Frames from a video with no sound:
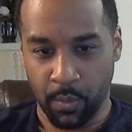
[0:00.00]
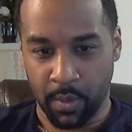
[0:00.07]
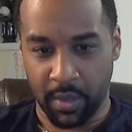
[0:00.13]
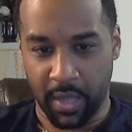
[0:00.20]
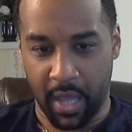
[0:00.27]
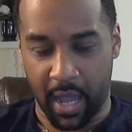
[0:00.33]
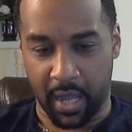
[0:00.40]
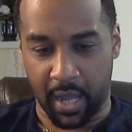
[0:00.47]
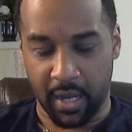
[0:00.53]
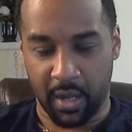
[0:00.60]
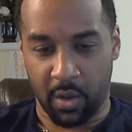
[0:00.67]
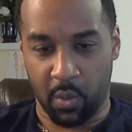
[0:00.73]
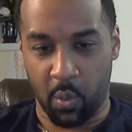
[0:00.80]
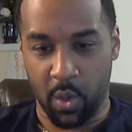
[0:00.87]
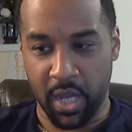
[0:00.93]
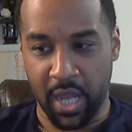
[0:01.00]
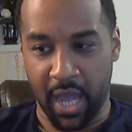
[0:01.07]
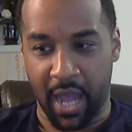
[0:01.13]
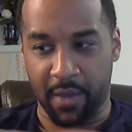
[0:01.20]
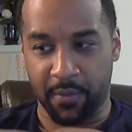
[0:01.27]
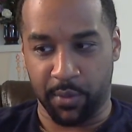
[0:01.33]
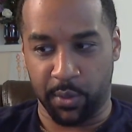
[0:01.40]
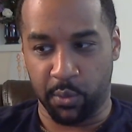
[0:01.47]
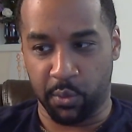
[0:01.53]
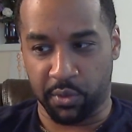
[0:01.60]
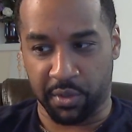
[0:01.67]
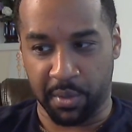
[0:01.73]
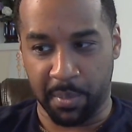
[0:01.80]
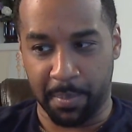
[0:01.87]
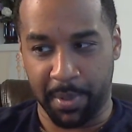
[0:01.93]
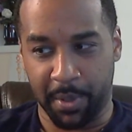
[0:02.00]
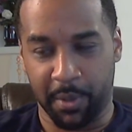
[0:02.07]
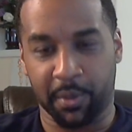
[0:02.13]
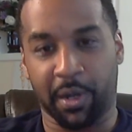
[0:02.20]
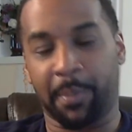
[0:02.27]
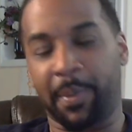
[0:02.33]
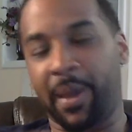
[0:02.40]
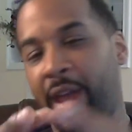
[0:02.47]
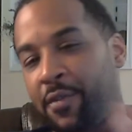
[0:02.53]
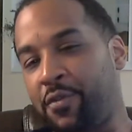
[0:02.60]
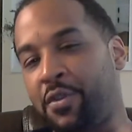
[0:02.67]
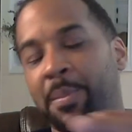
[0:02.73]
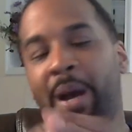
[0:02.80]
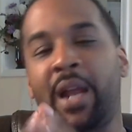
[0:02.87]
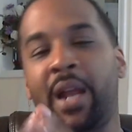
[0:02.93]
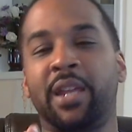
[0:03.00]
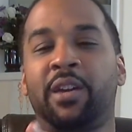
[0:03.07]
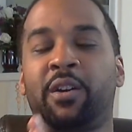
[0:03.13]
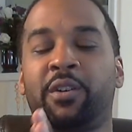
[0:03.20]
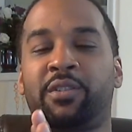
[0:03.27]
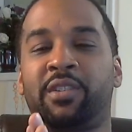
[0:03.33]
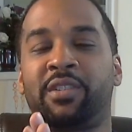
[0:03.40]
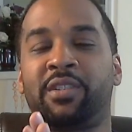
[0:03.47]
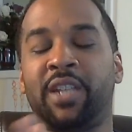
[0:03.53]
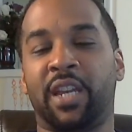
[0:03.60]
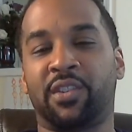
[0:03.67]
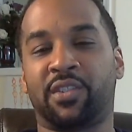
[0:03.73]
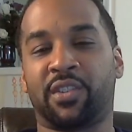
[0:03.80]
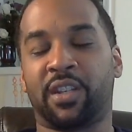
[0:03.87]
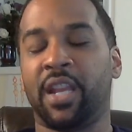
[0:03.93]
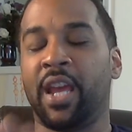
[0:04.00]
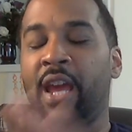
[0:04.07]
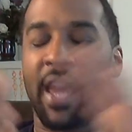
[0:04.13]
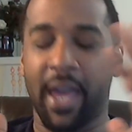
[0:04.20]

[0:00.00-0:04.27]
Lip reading: that we have used to build up everybody else's nation,